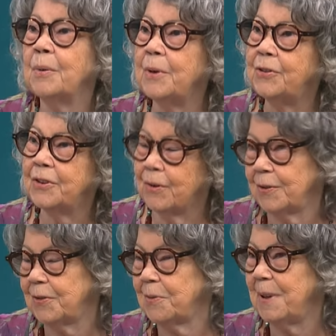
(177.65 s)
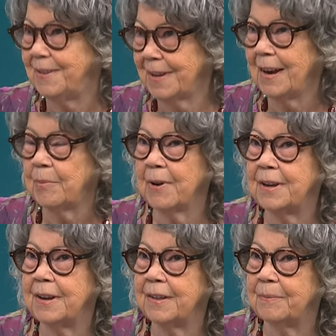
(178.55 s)
we should also be
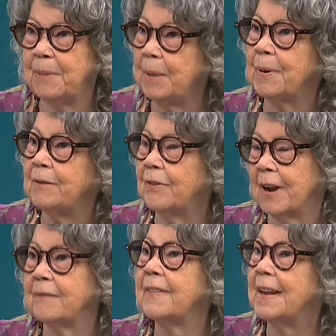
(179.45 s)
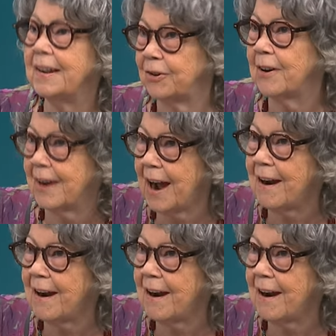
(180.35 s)
celebrating people involved in the literary